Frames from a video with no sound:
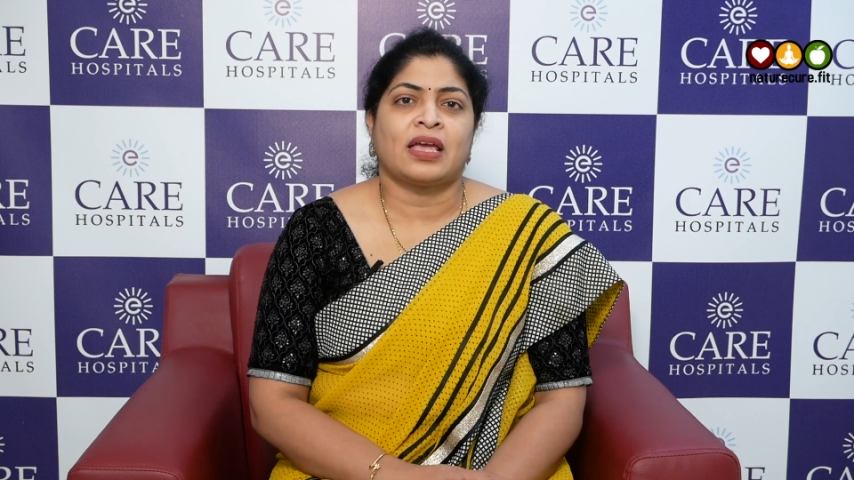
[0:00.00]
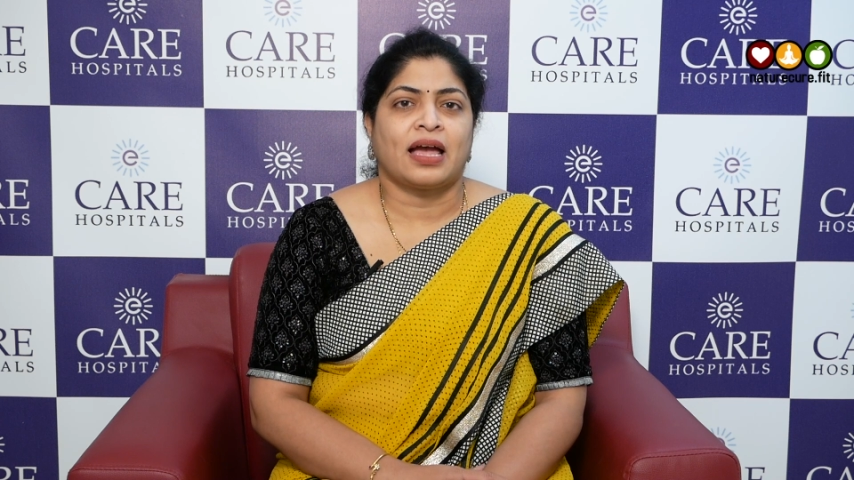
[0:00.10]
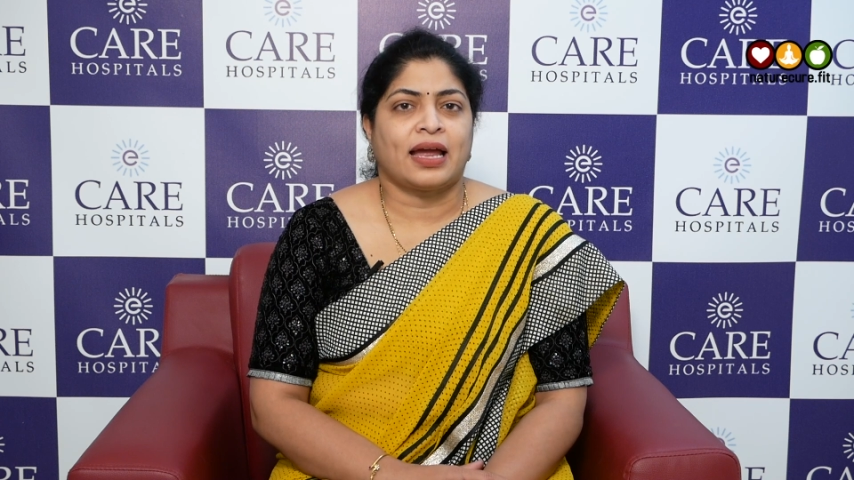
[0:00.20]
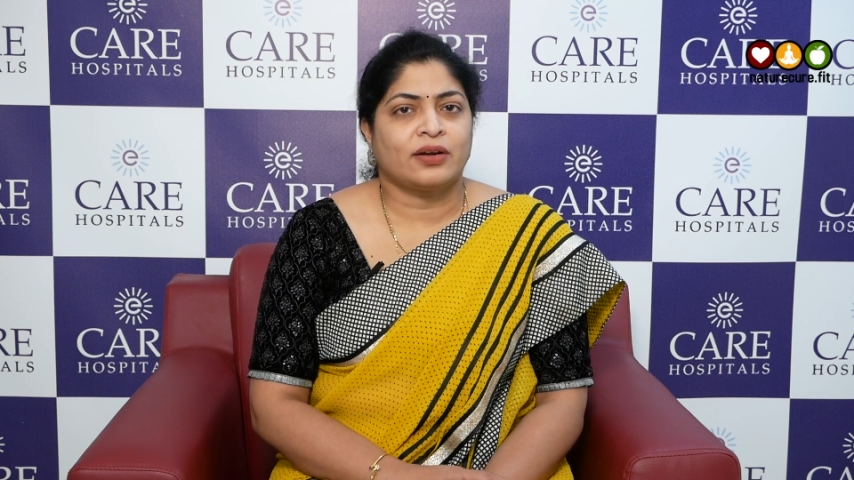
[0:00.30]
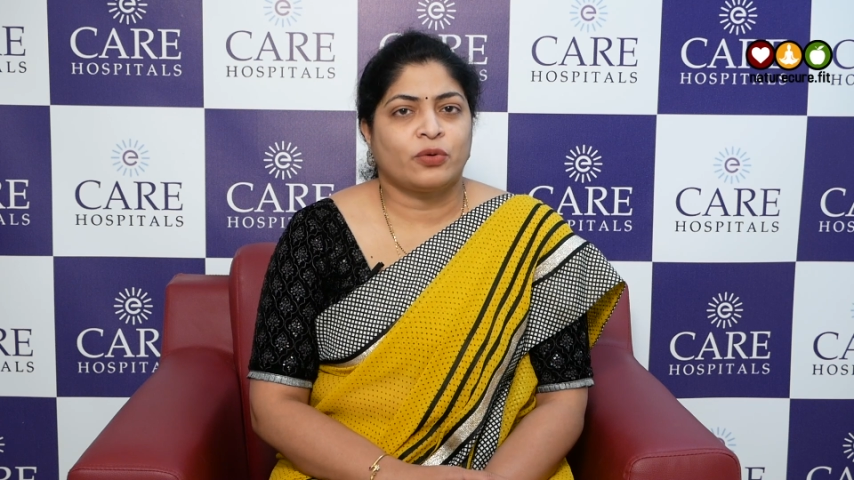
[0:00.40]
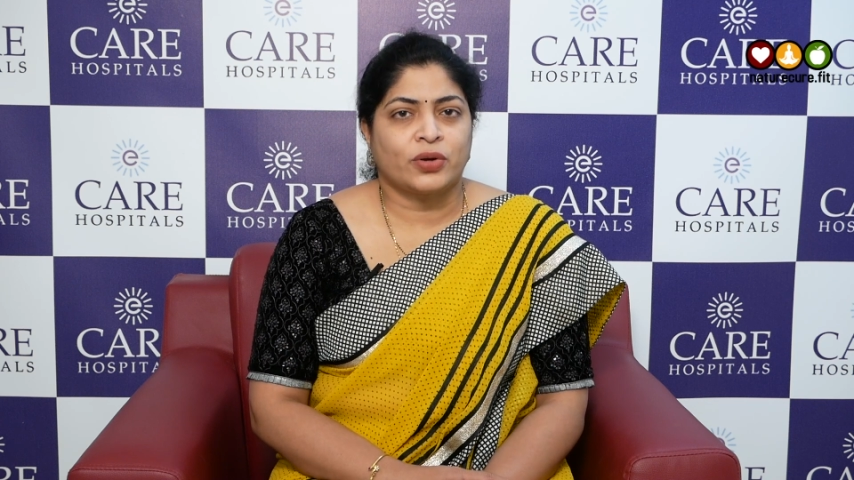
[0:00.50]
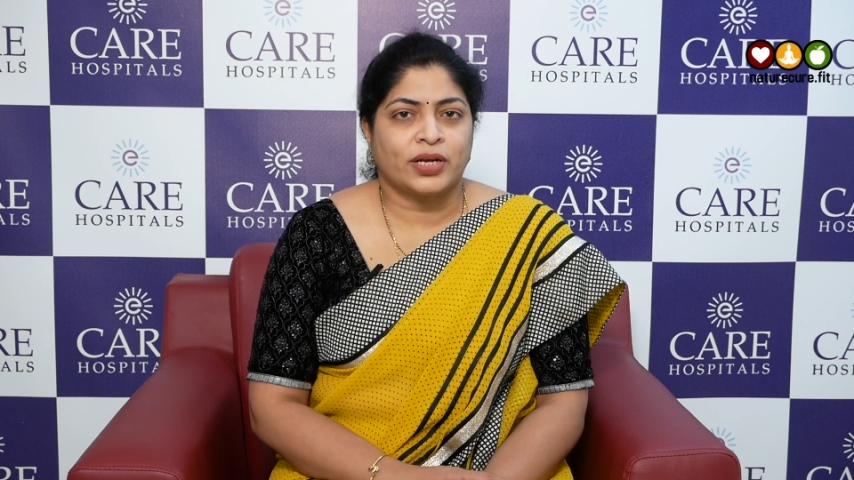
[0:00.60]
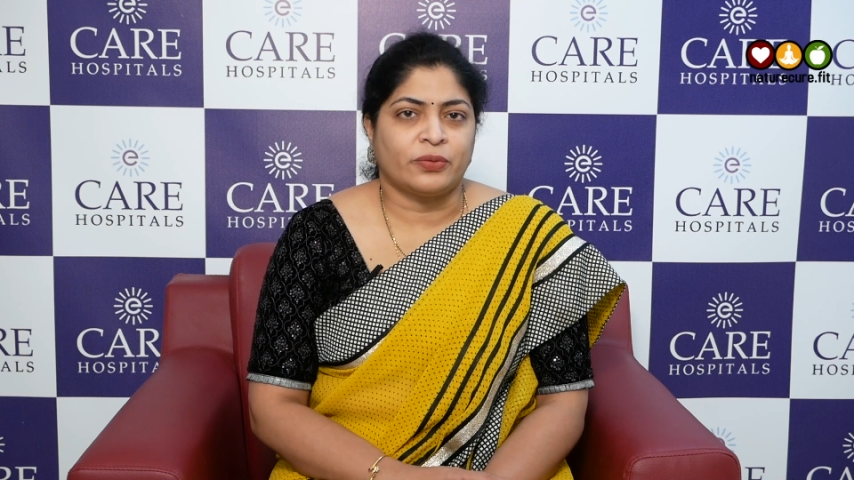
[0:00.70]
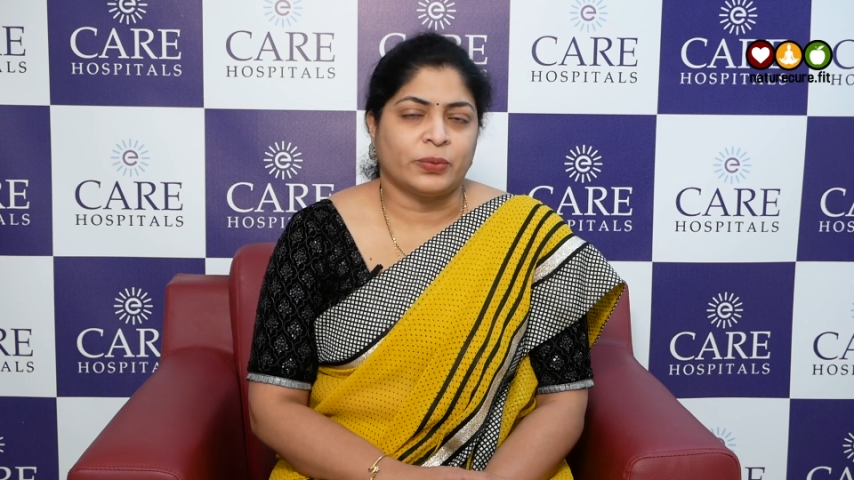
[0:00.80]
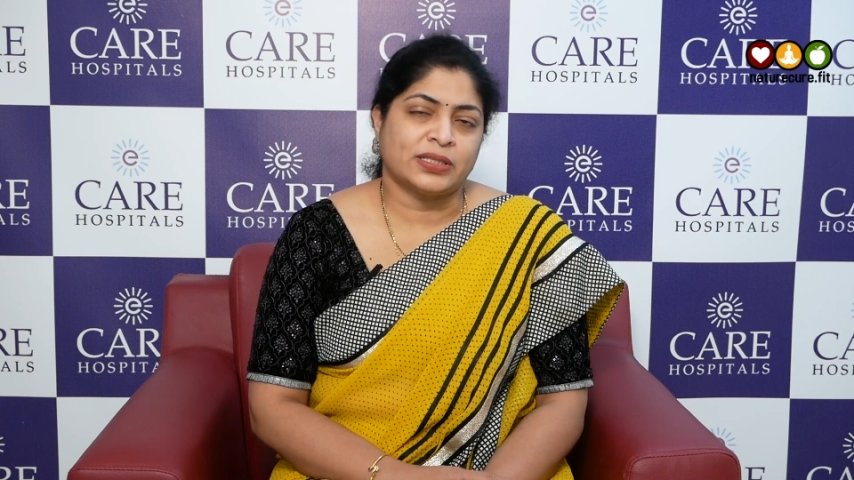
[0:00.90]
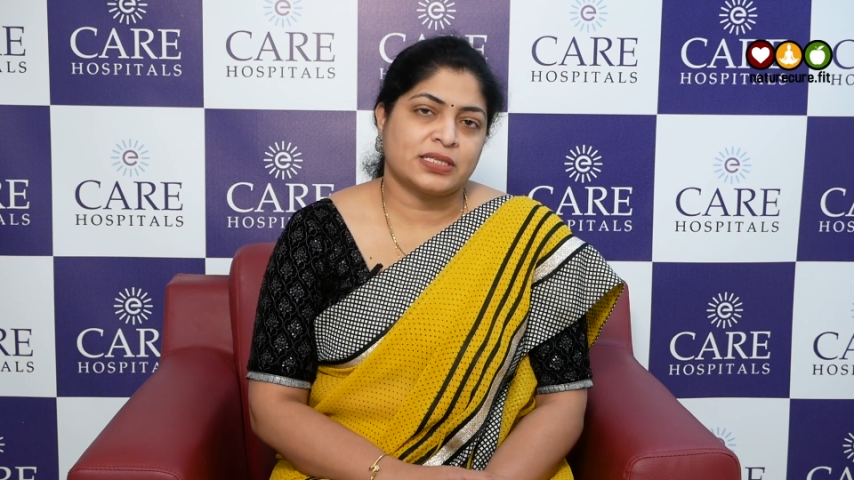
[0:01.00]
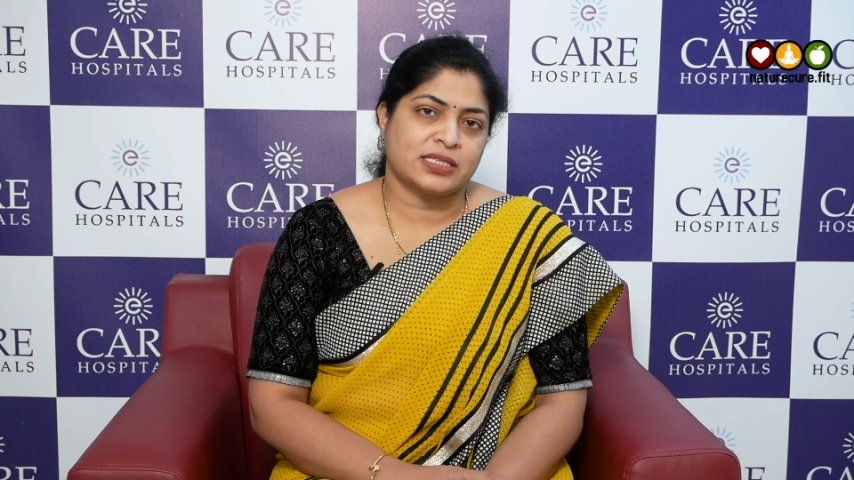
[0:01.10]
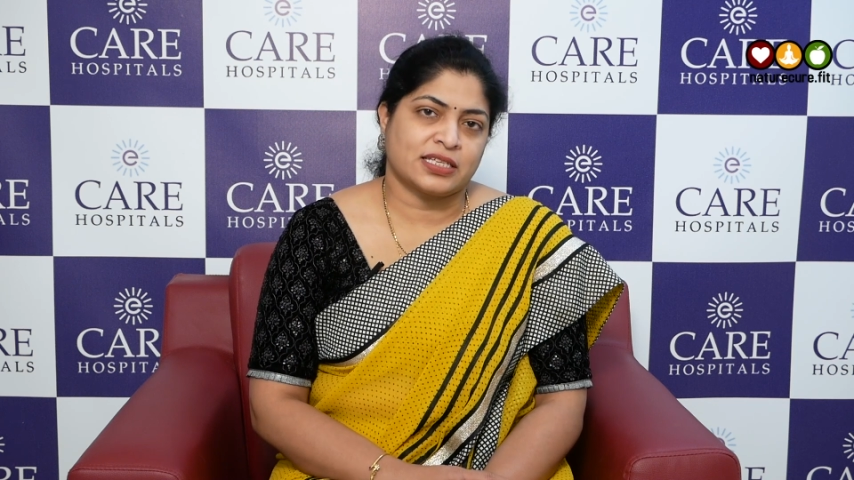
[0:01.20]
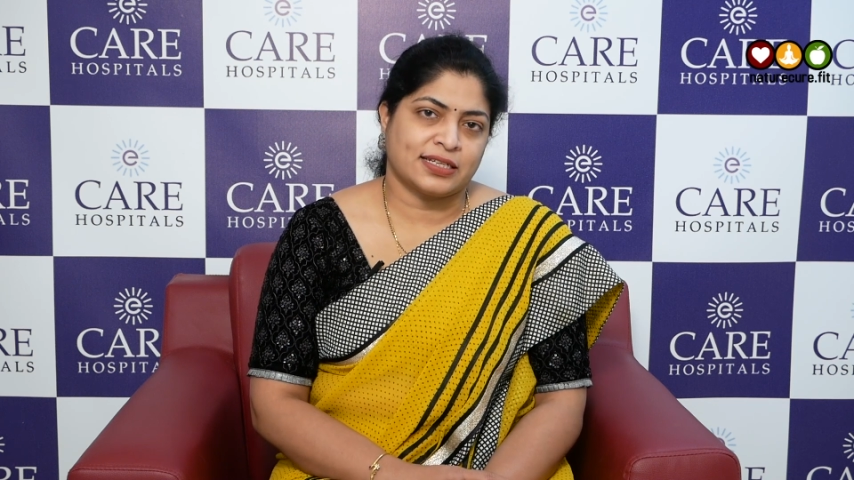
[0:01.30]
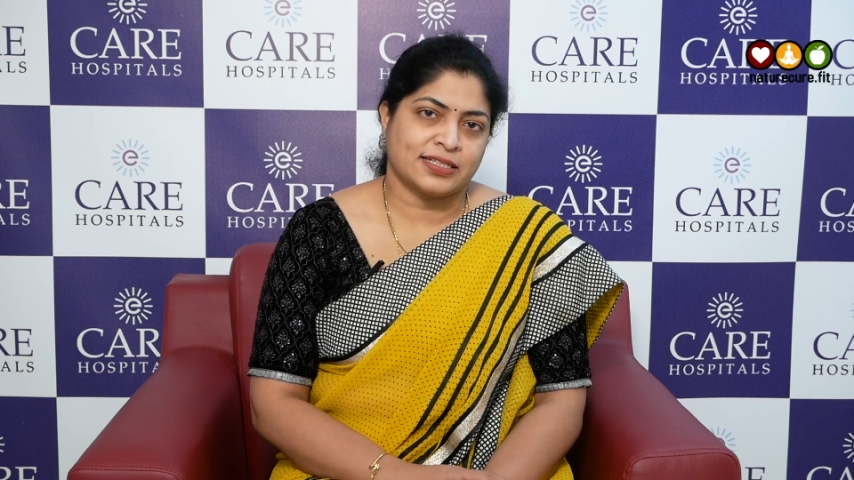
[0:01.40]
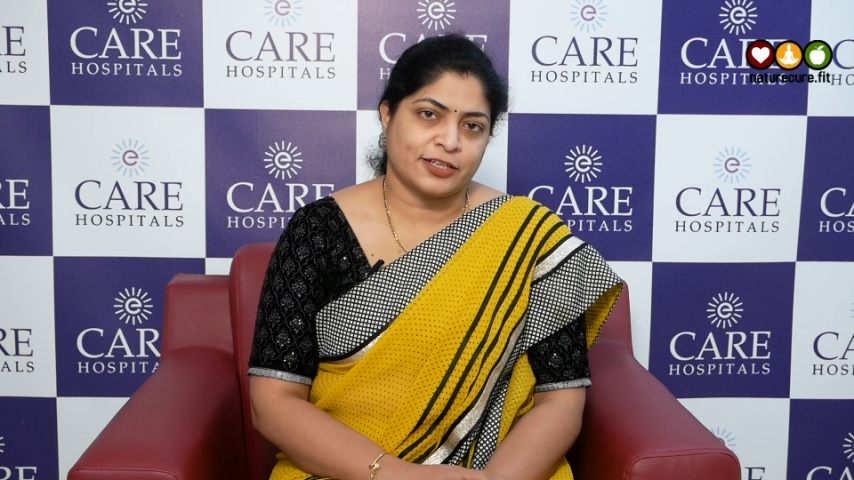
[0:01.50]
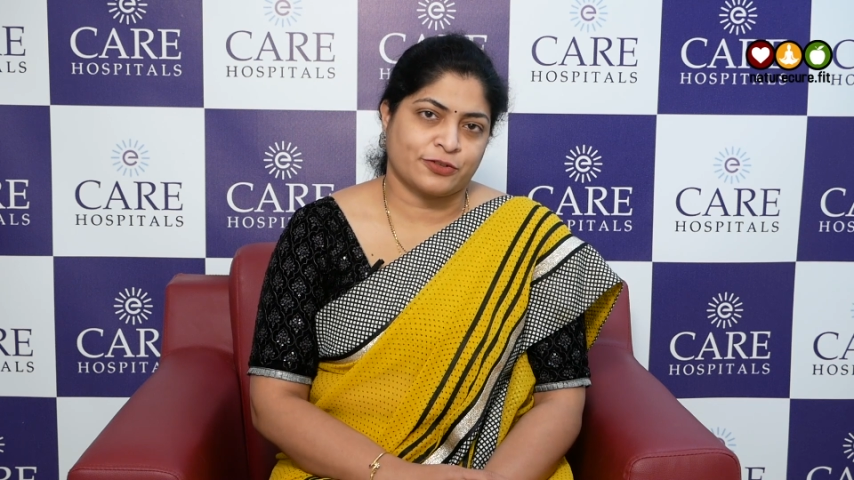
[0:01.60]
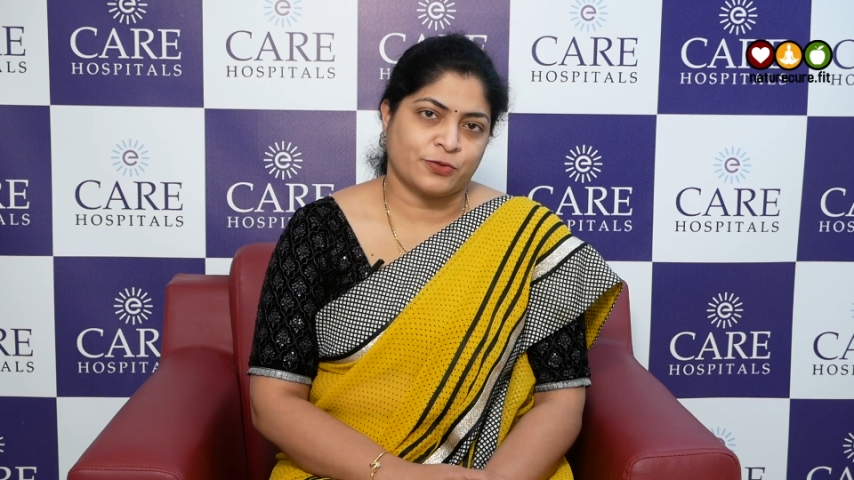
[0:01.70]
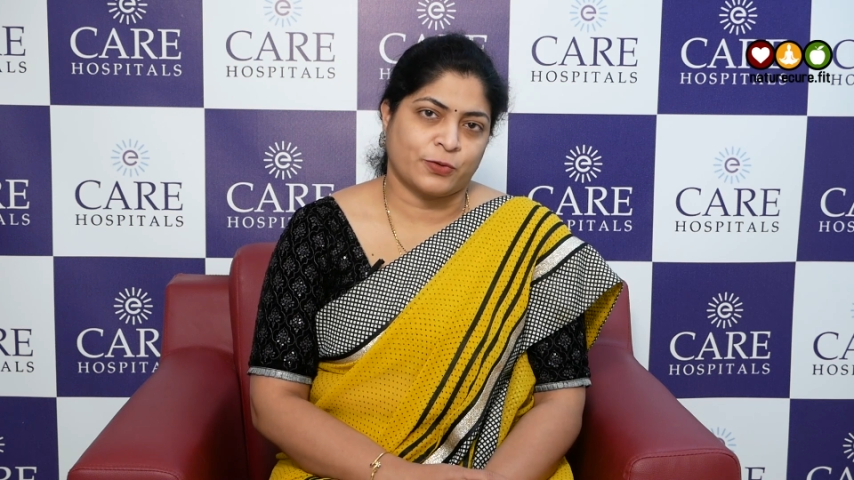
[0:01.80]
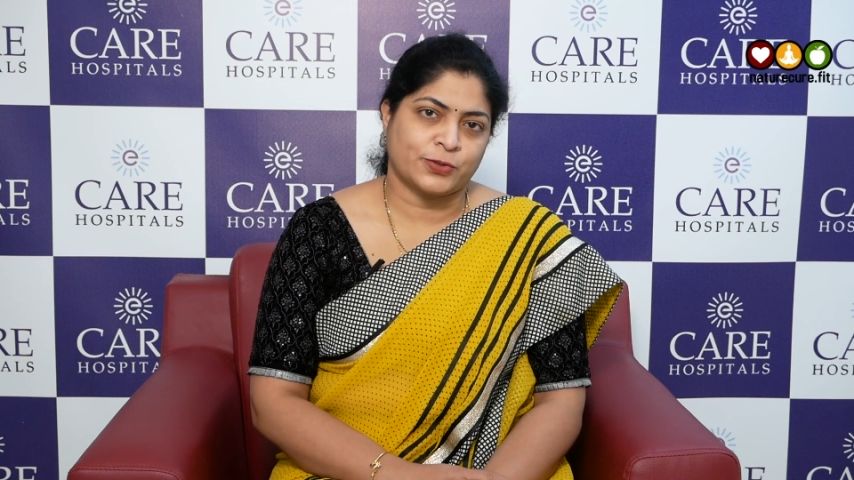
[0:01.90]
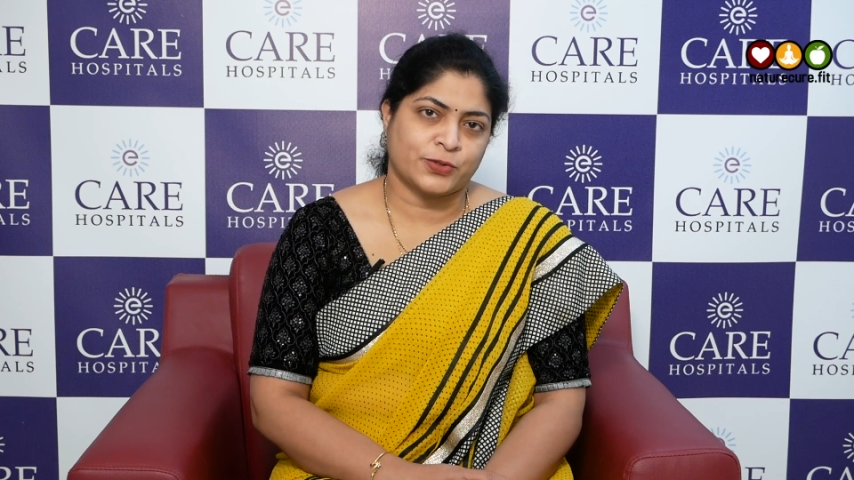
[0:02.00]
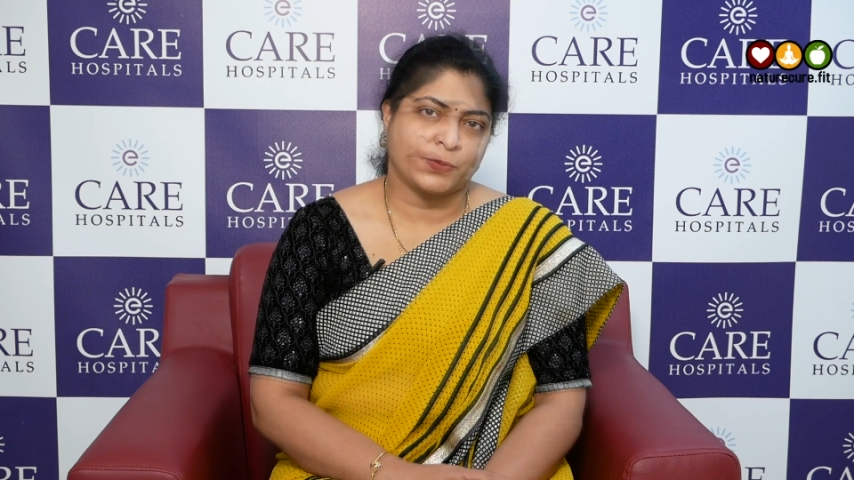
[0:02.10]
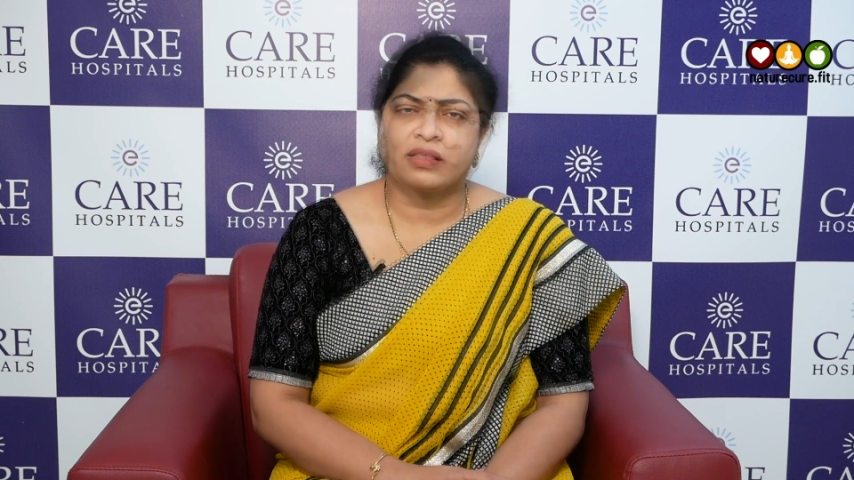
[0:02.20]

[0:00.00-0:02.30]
and go ahead with cesarean section also.